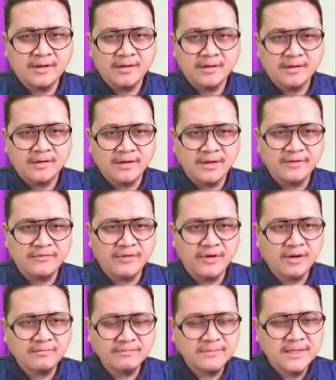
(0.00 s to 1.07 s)
deform
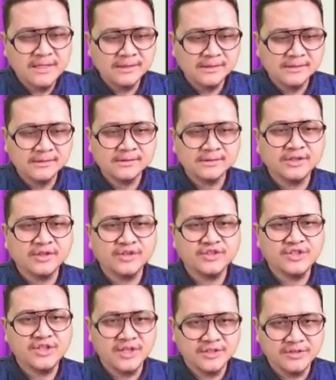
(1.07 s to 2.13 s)
means the
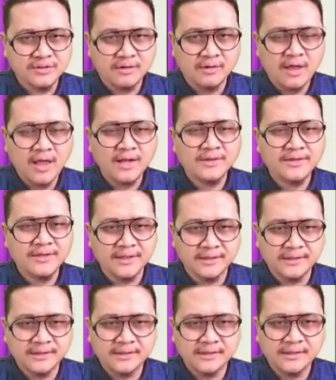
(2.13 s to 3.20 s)
change or altered.
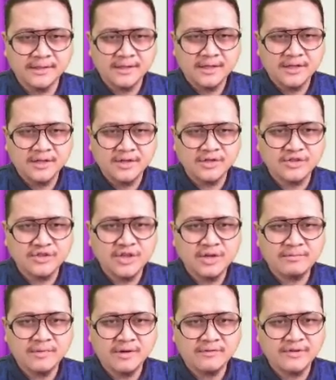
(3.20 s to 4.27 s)
The shape
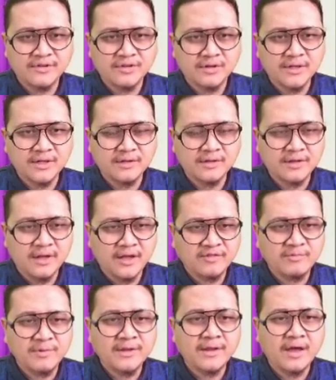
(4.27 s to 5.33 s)
of the solid has
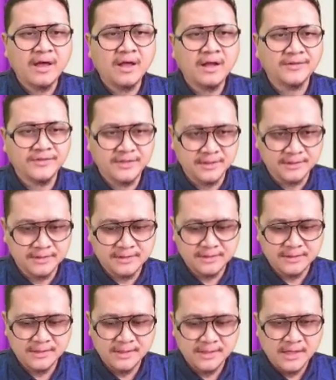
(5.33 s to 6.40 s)
been altered.
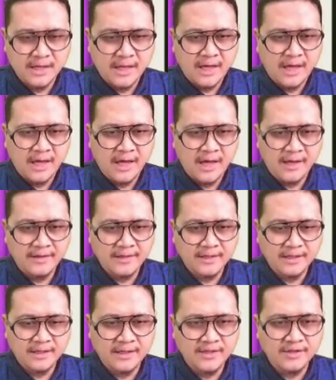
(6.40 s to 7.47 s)
And
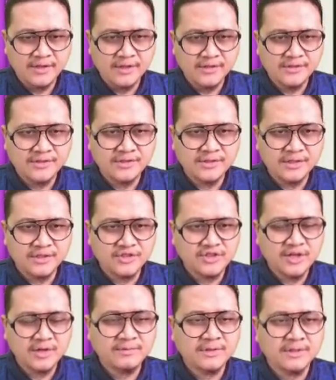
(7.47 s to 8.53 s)
in this
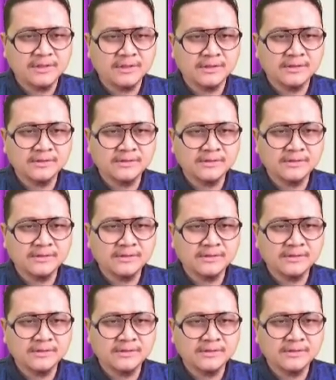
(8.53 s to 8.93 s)
chapter